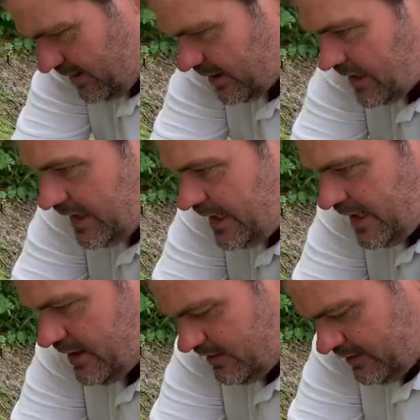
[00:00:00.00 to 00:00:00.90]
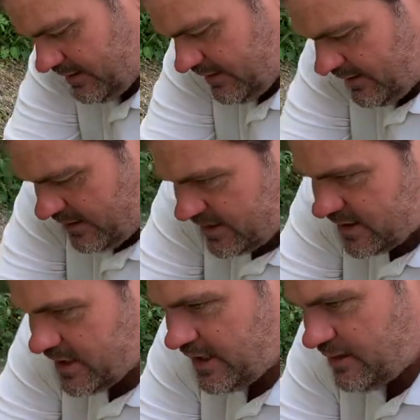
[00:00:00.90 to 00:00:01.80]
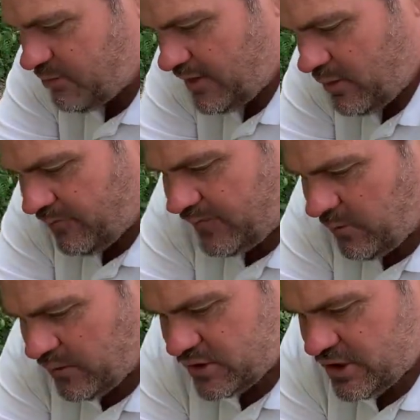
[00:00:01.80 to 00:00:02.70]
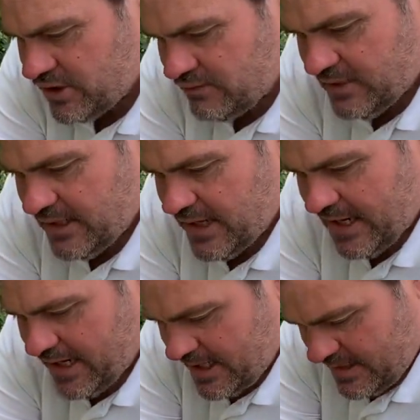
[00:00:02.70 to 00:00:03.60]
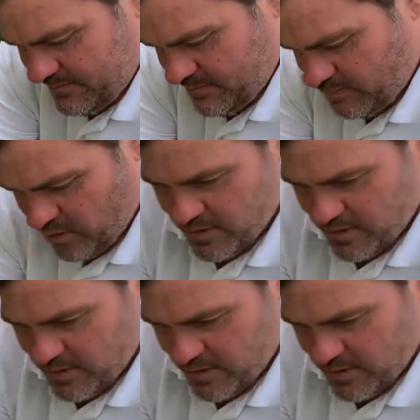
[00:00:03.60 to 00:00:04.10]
cleaner to clean the product off if you want to, wire